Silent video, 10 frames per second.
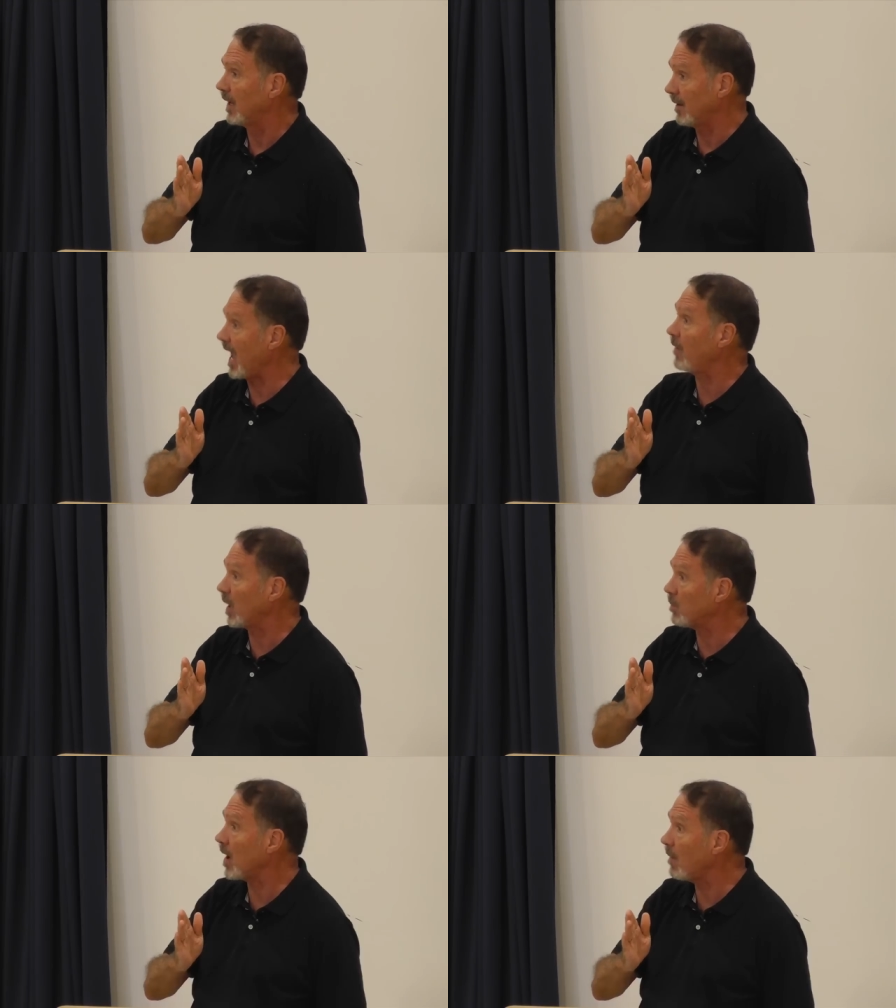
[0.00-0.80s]
I'd
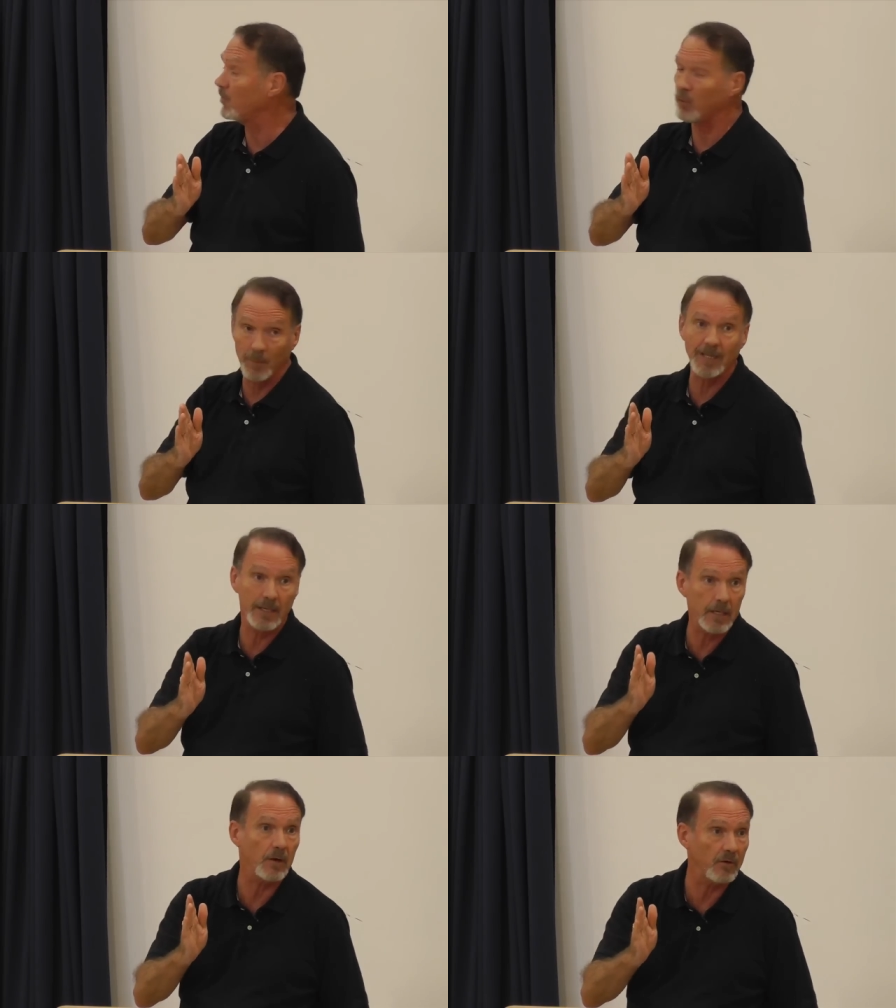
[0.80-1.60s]
had that problem for
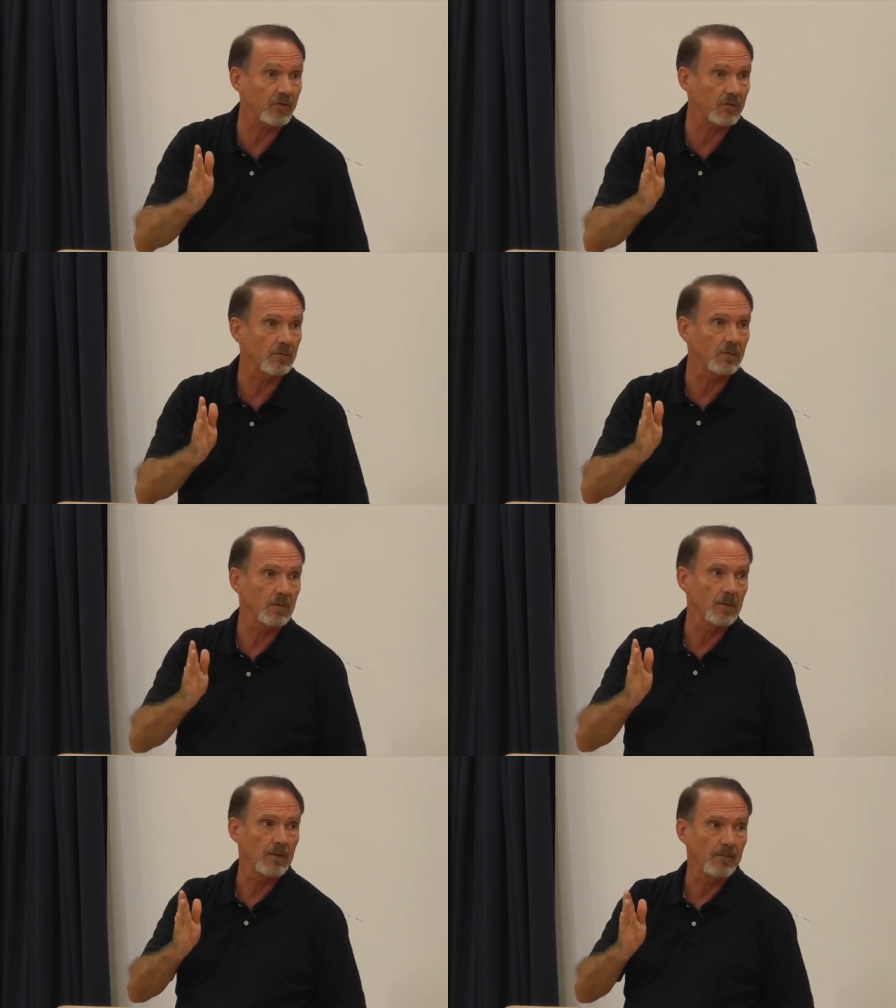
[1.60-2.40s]
many years.
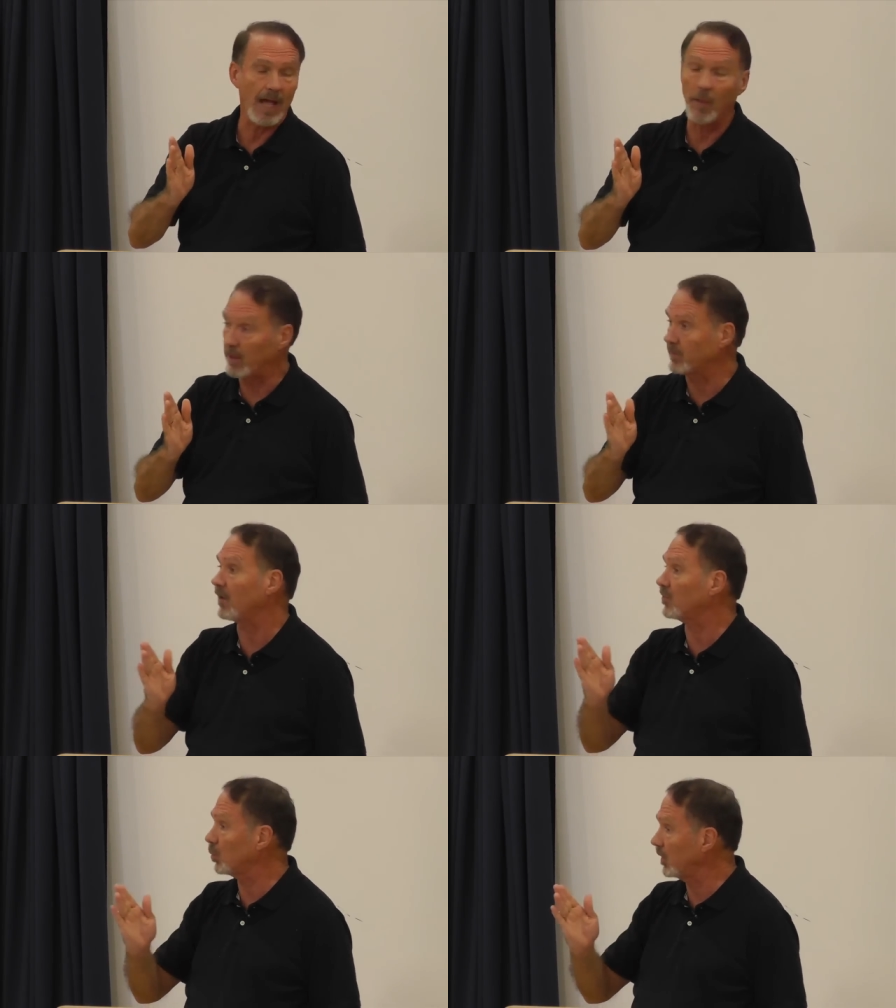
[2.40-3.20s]
I think
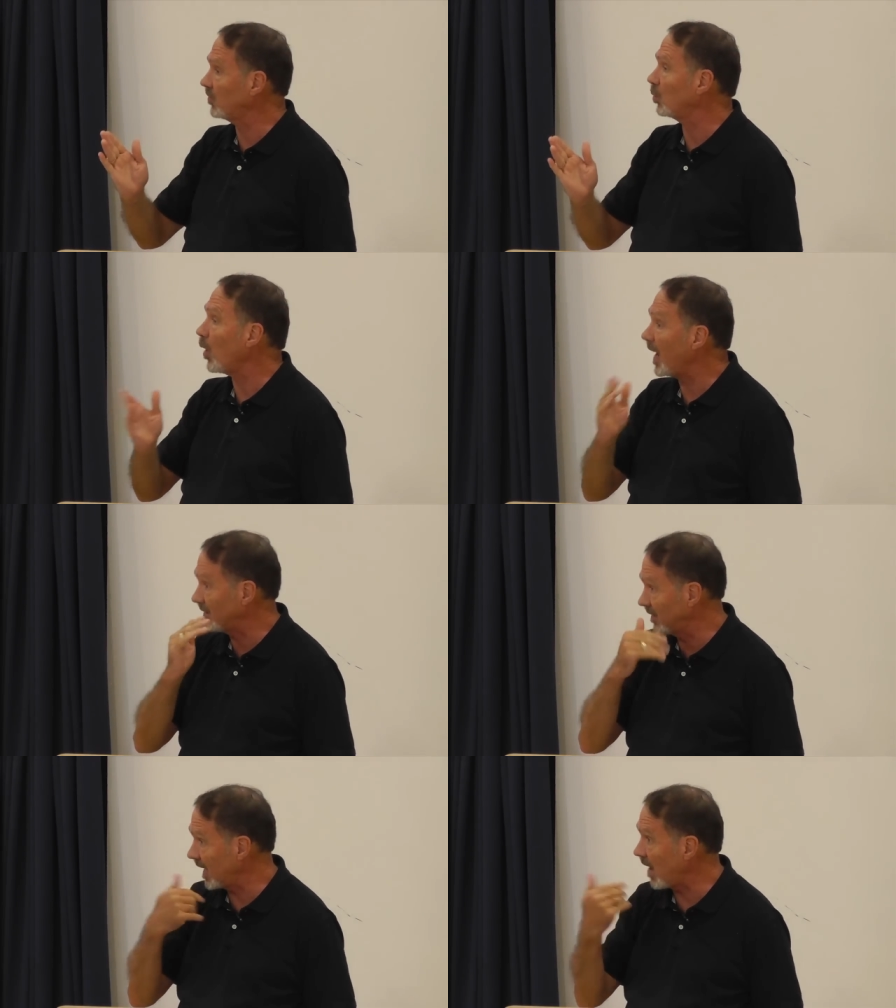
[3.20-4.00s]
that's the reason why
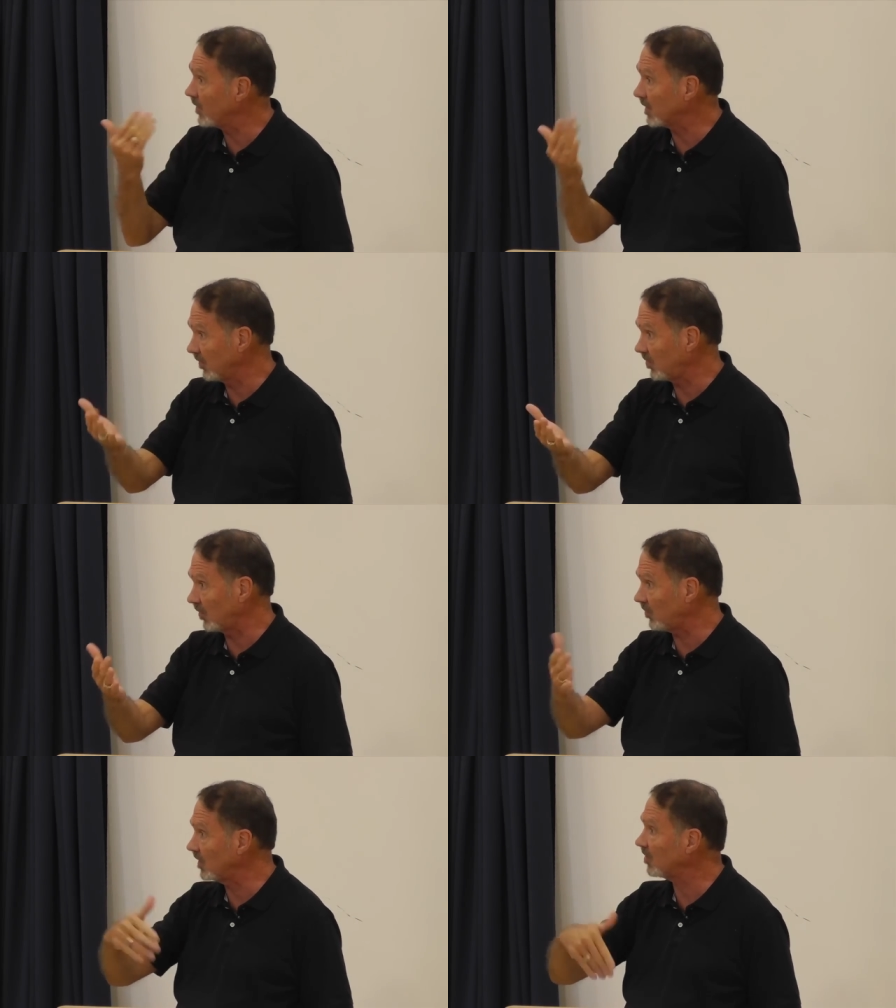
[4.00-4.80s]
I didn't have a
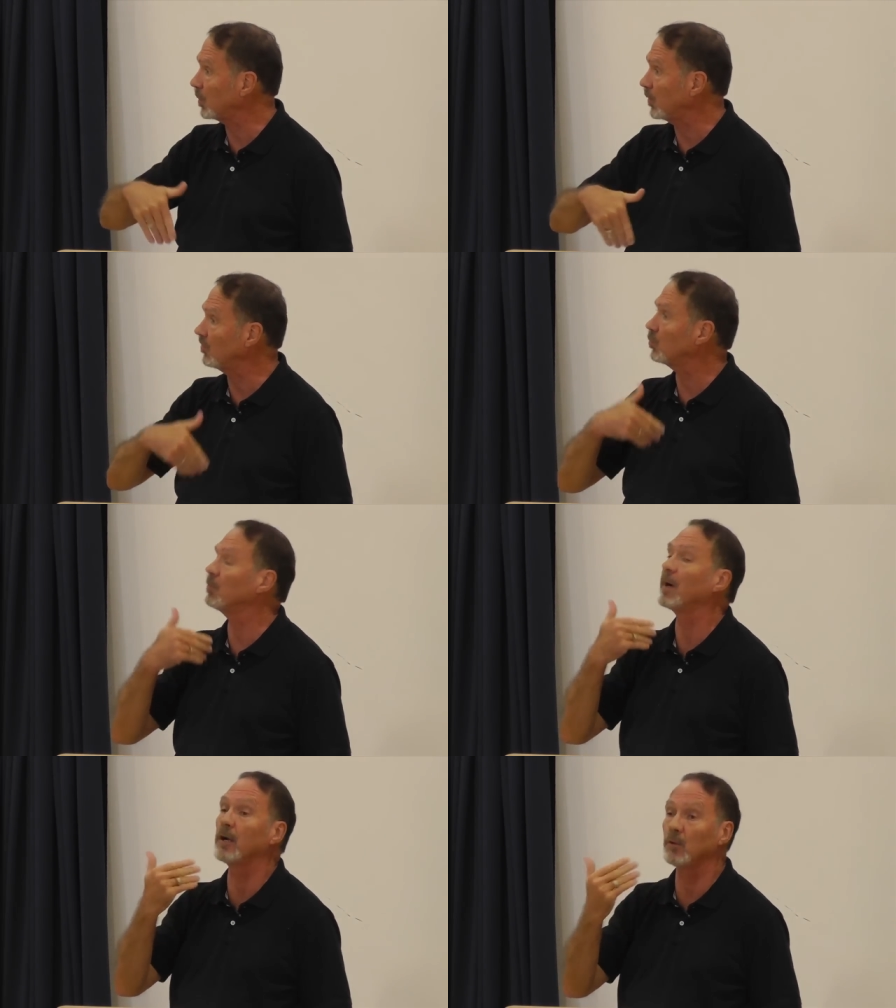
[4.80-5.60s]
consistent experience
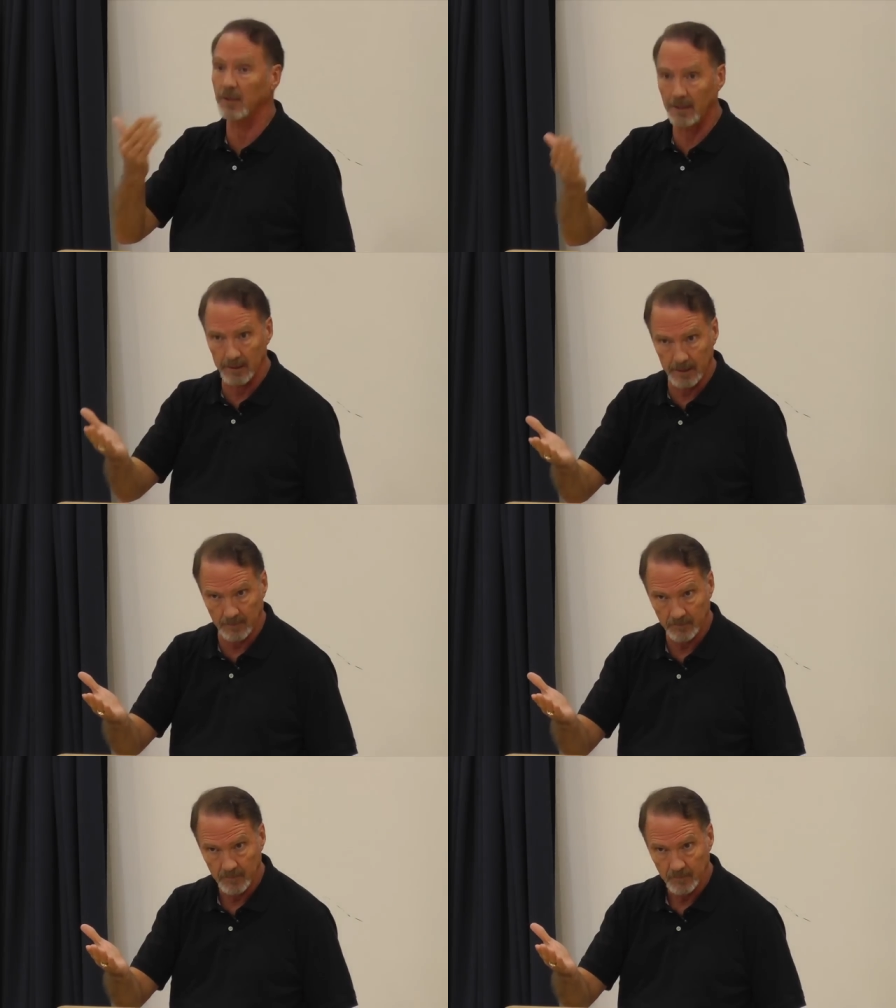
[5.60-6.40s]
with my own healing.